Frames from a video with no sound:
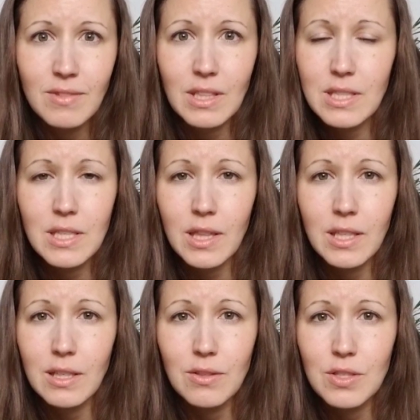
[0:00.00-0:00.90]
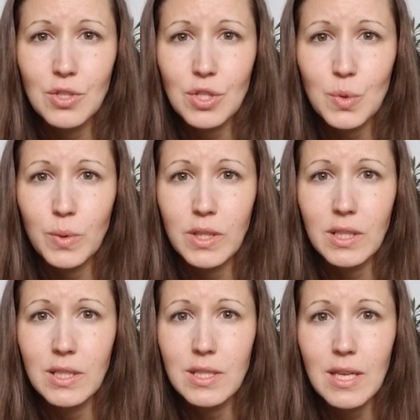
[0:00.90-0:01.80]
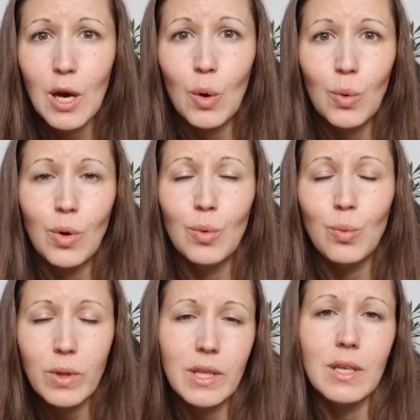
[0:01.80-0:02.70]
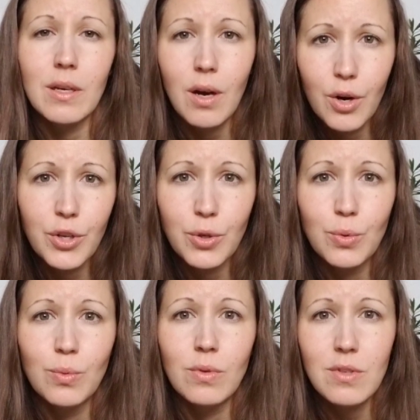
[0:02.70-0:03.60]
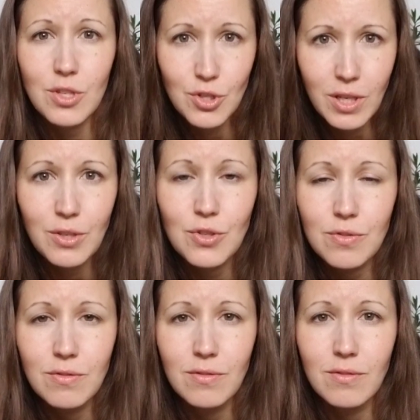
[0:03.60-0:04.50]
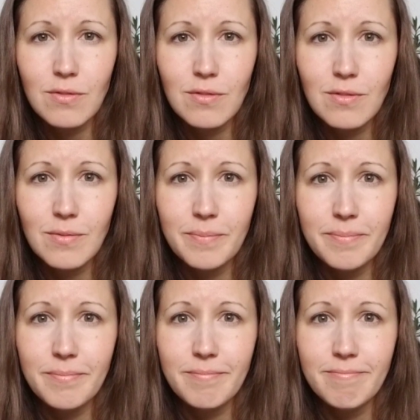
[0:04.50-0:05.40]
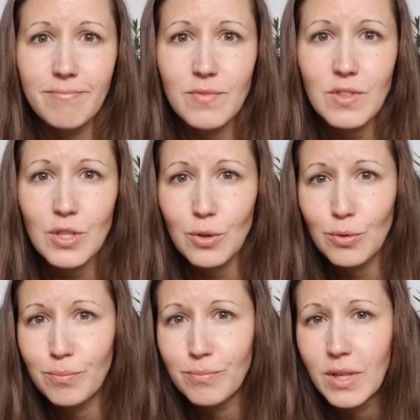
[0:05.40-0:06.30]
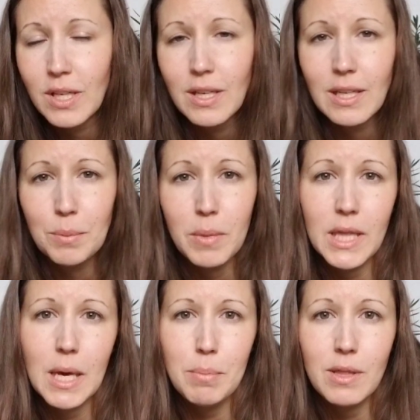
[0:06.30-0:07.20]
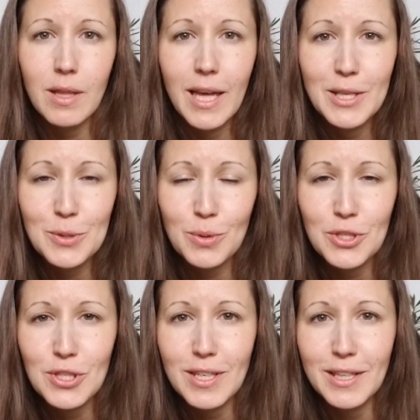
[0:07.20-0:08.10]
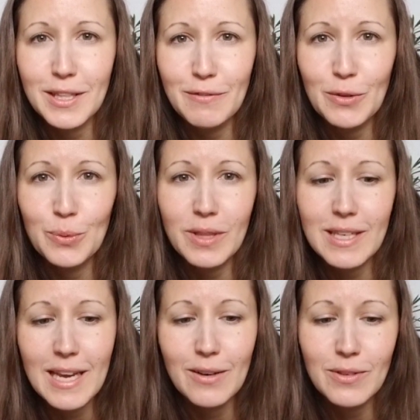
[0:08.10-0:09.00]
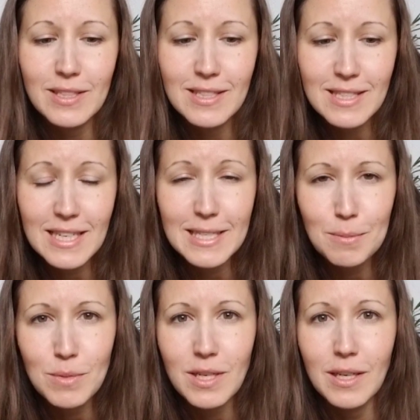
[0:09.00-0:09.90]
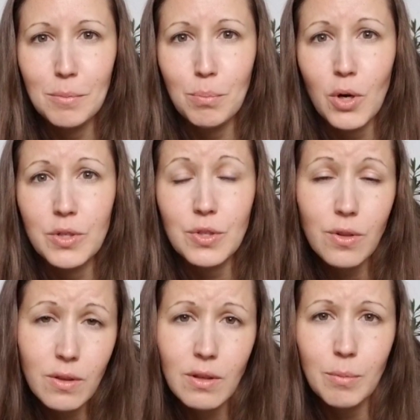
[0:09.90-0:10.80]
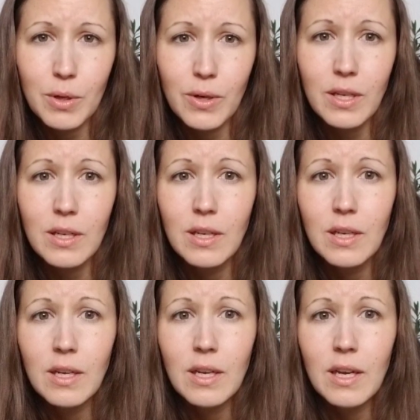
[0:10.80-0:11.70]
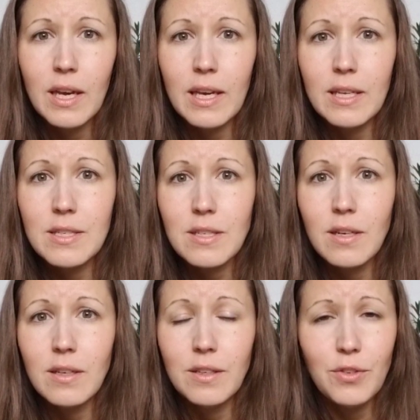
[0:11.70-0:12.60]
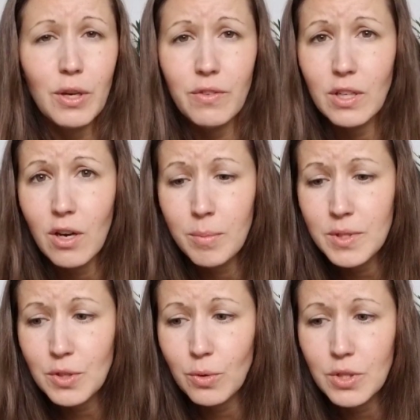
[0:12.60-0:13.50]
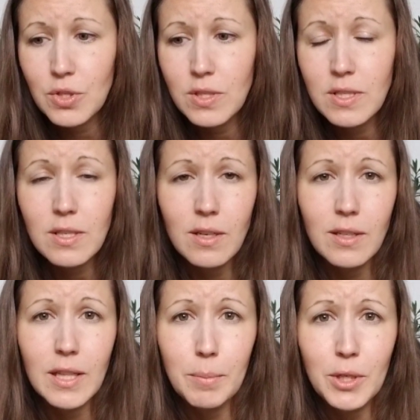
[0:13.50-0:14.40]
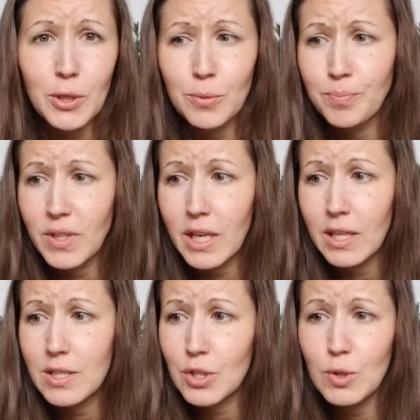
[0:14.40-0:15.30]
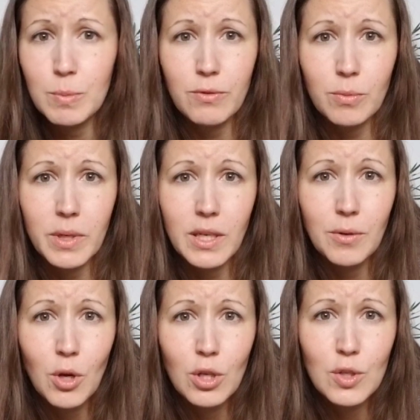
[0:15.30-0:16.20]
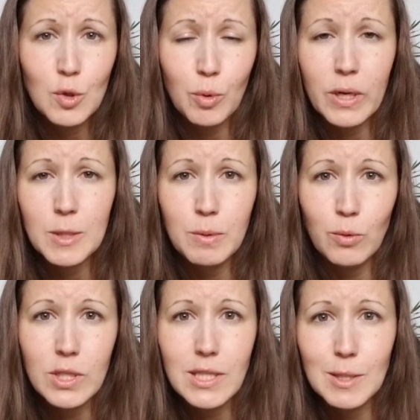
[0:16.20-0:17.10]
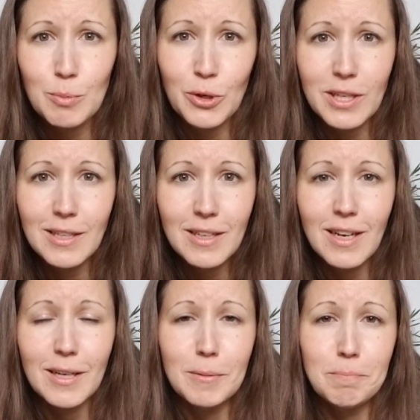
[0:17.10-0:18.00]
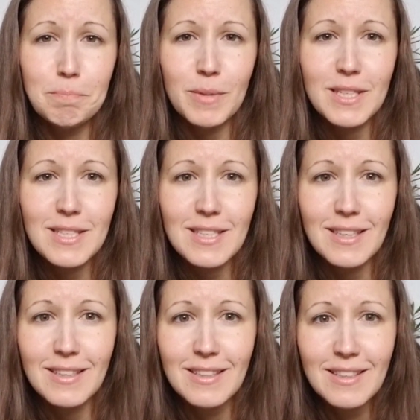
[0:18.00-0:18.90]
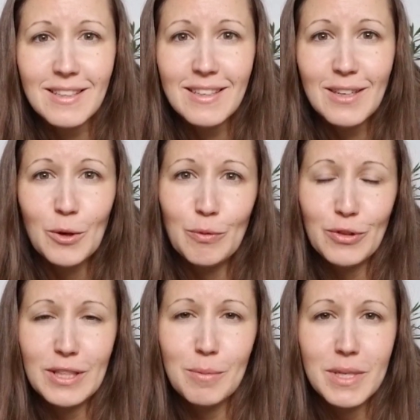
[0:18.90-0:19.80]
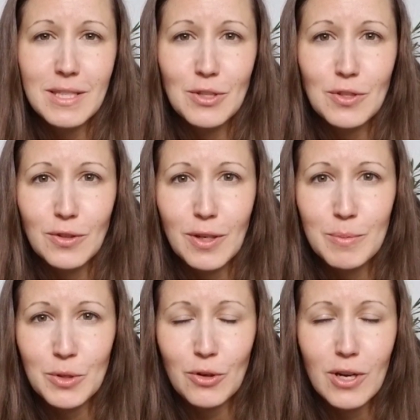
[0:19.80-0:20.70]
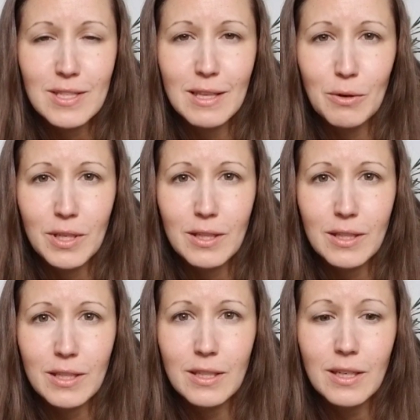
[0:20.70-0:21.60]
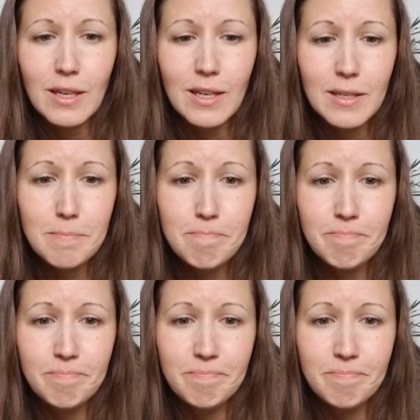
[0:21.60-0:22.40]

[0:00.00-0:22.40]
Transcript: It's nothing else, it's just willingness. How willing are you to change? So, may that be the last question I leave you with now and take some time, ponder, think about it. And uh, if you have any comments or questions, uh, let me know. Again, excuse me for my super raspy voice this morning, um, but uh, hopefully the message still comes across loud and clear. Um,